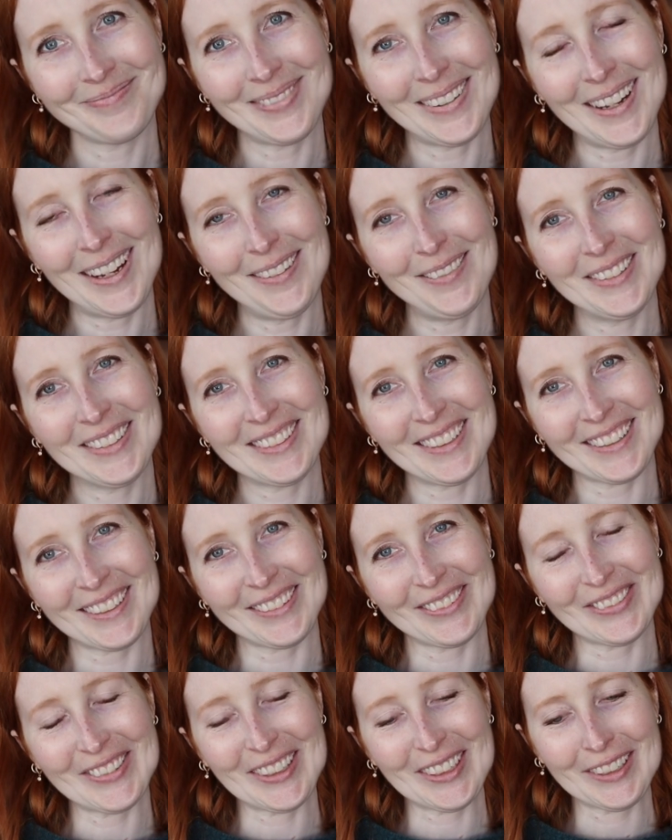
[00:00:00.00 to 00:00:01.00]
I'm a
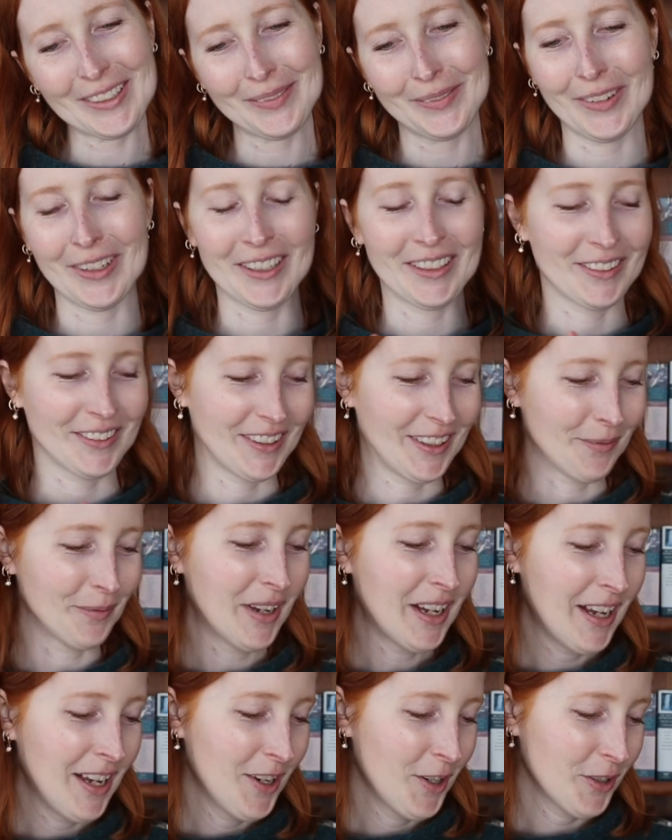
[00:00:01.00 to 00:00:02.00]
sucker for a good monogram,
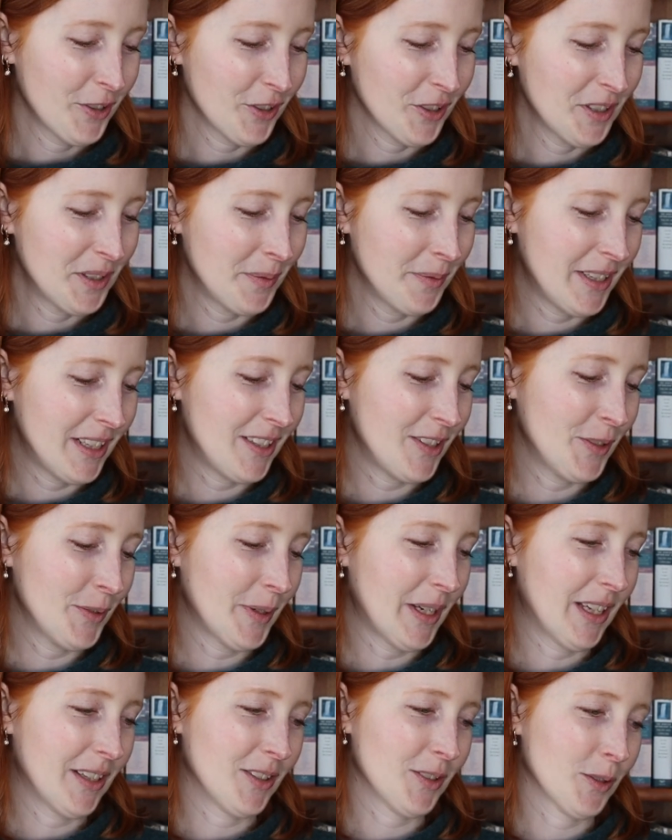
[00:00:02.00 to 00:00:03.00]
which leads me to
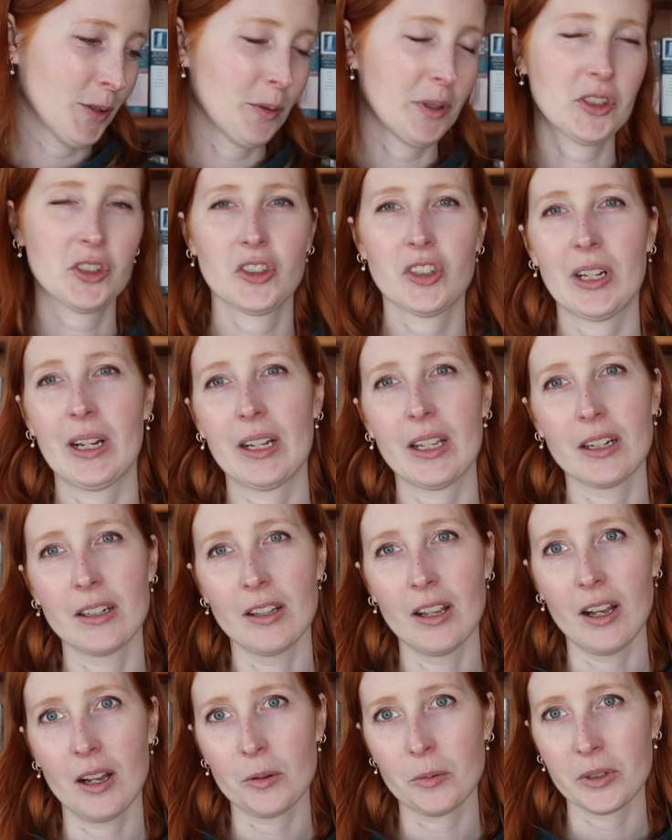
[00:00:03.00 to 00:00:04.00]
answer a question I get a
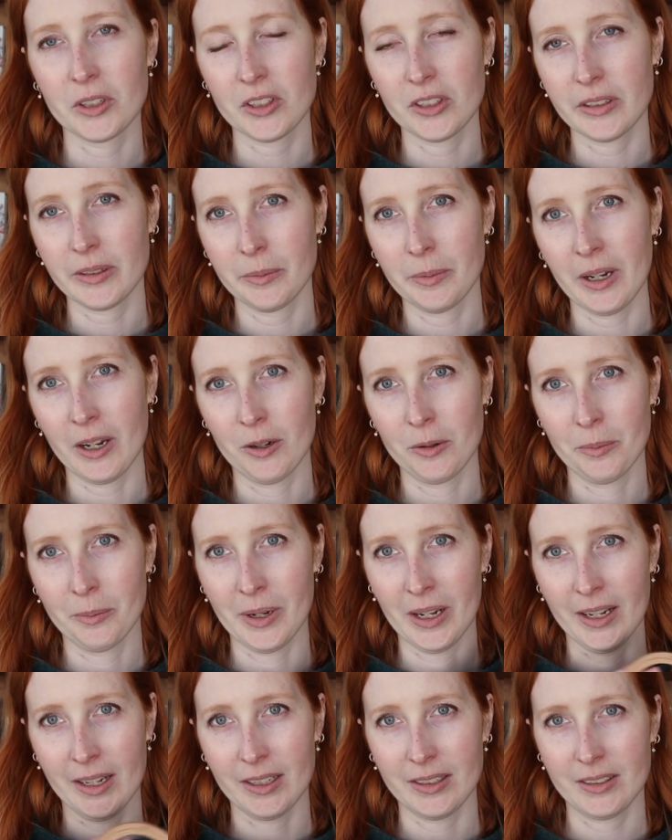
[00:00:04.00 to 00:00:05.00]
lot, which is about
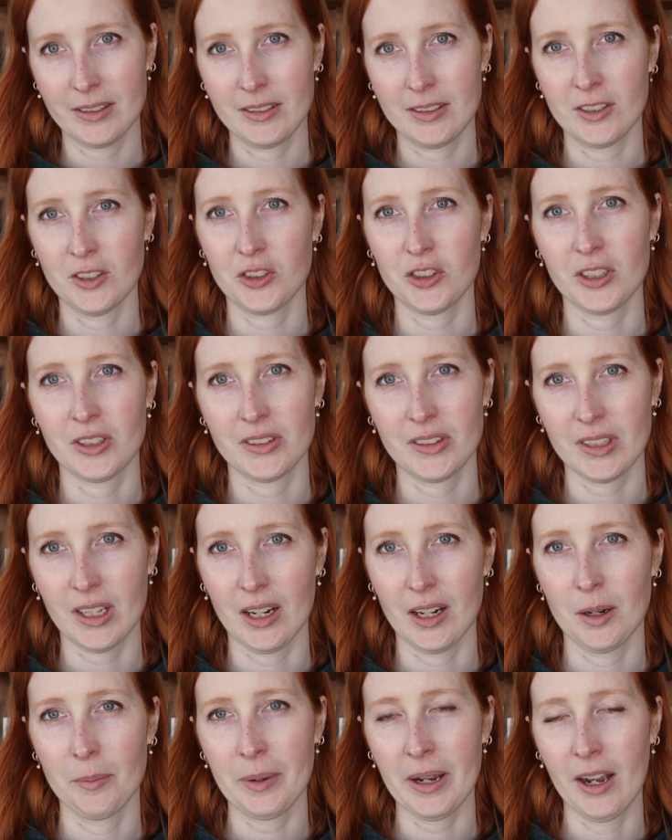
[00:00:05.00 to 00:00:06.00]
my stitching
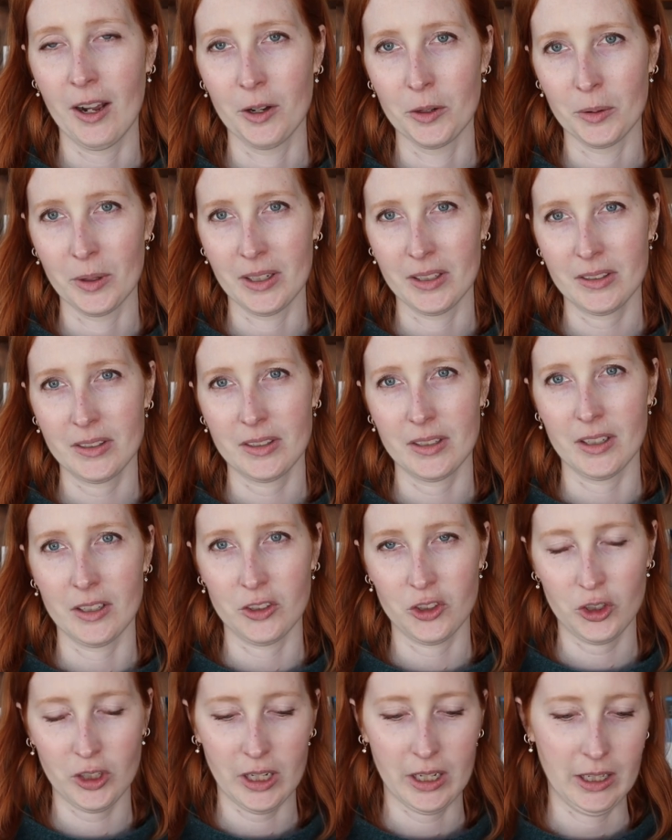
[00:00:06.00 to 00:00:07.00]
setup. How do I
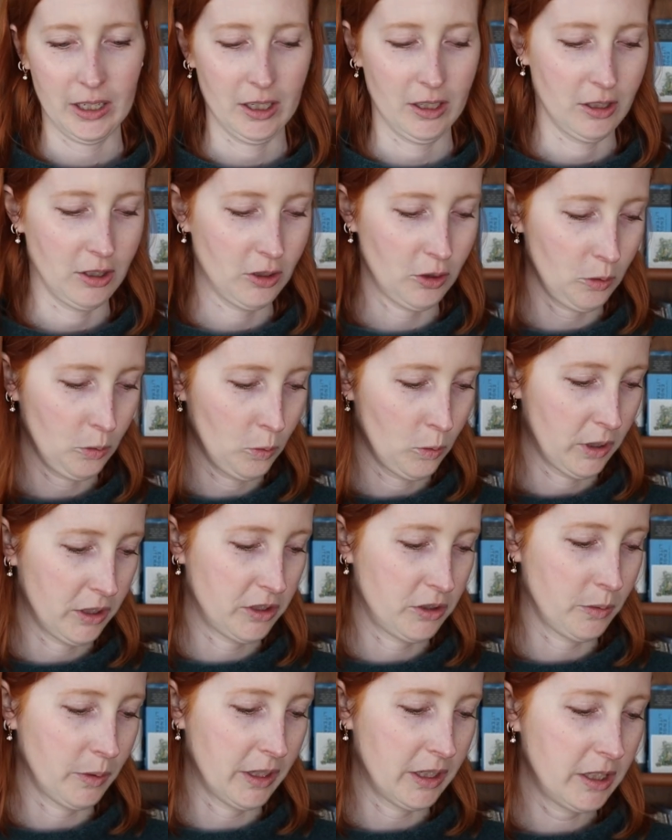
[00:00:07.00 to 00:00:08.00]
stitch and what
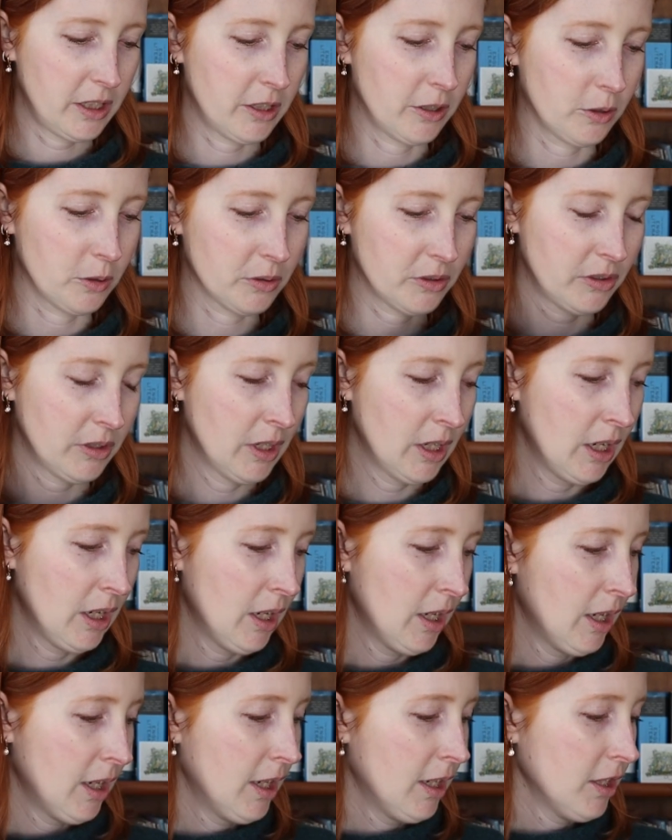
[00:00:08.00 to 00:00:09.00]
do I use?
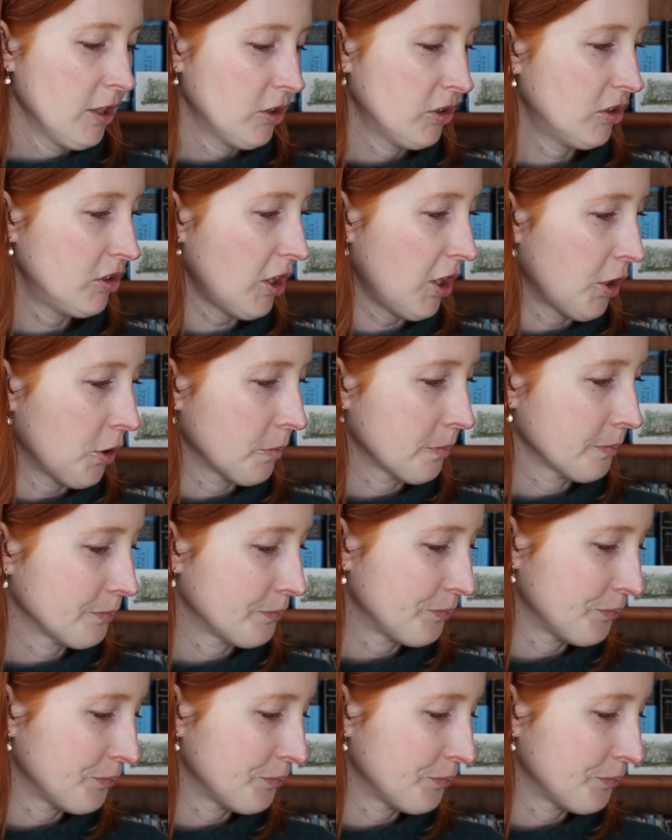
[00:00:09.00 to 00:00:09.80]
So